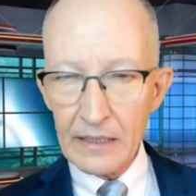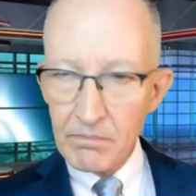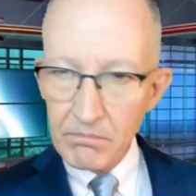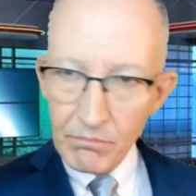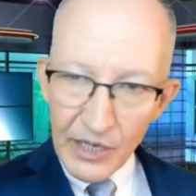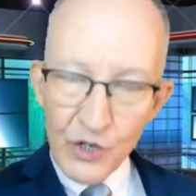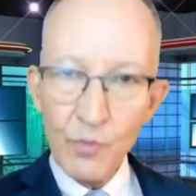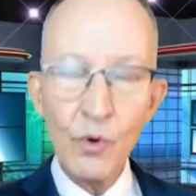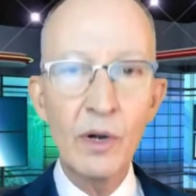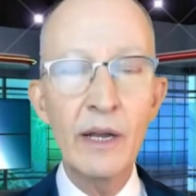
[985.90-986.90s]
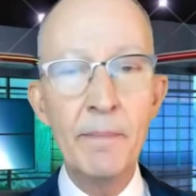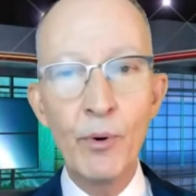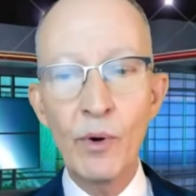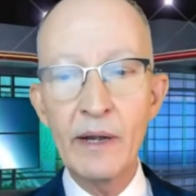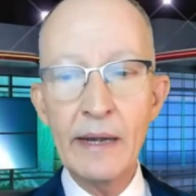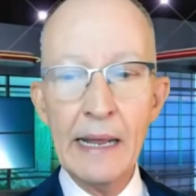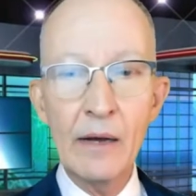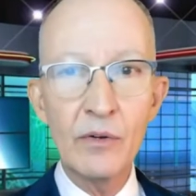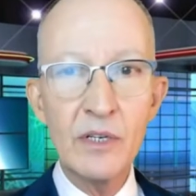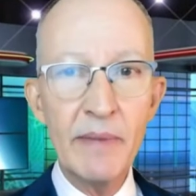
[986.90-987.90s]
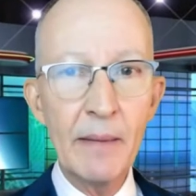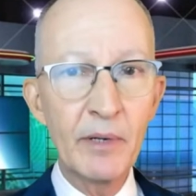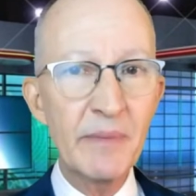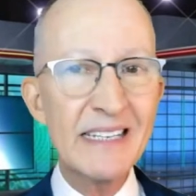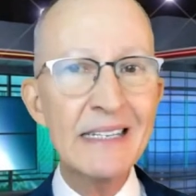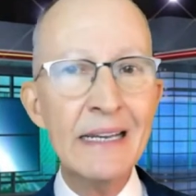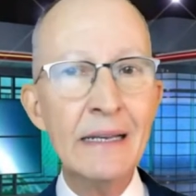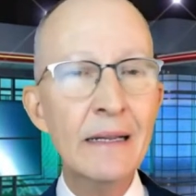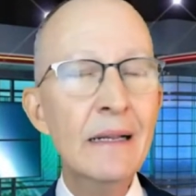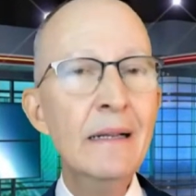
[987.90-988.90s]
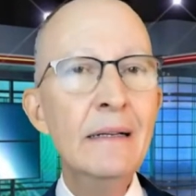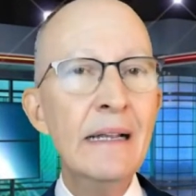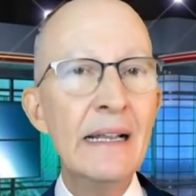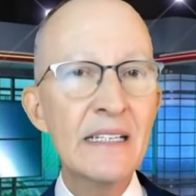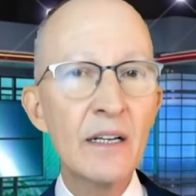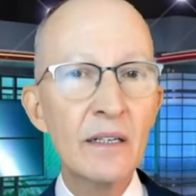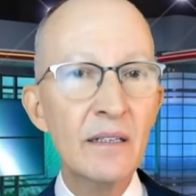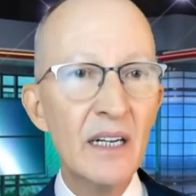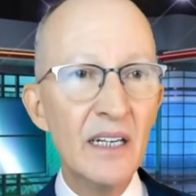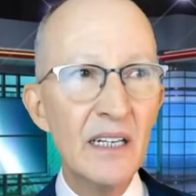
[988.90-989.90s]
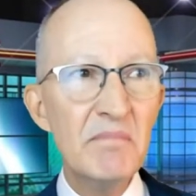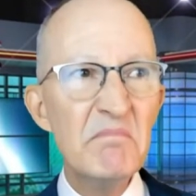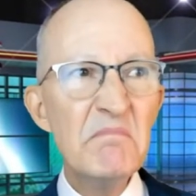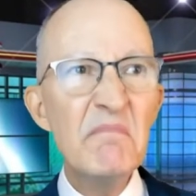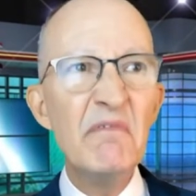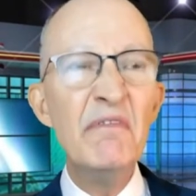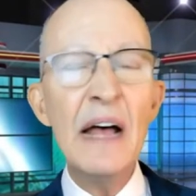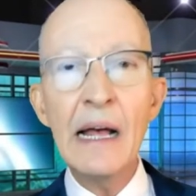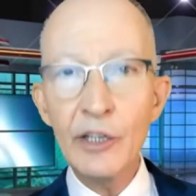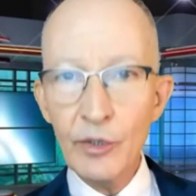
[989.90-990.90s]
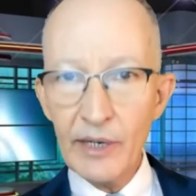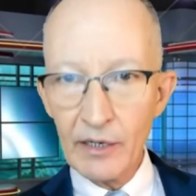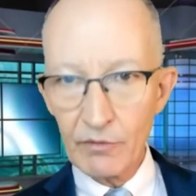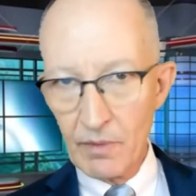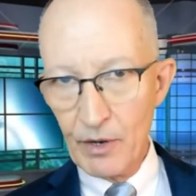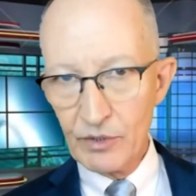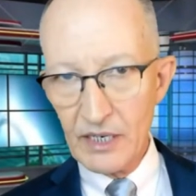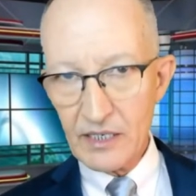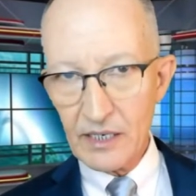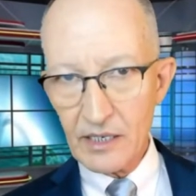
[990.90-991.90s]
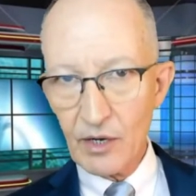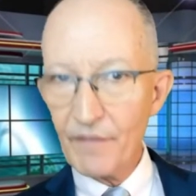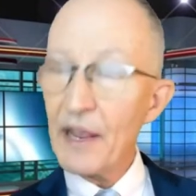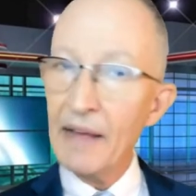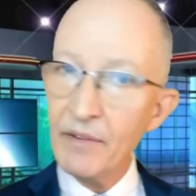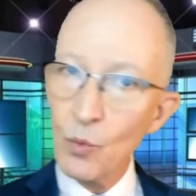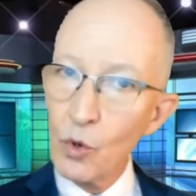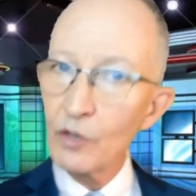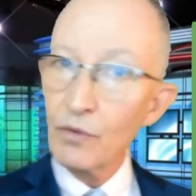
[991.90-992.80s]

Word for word: much more important now to be able to be seen as a, a value in a remote distance. So if you haven't worked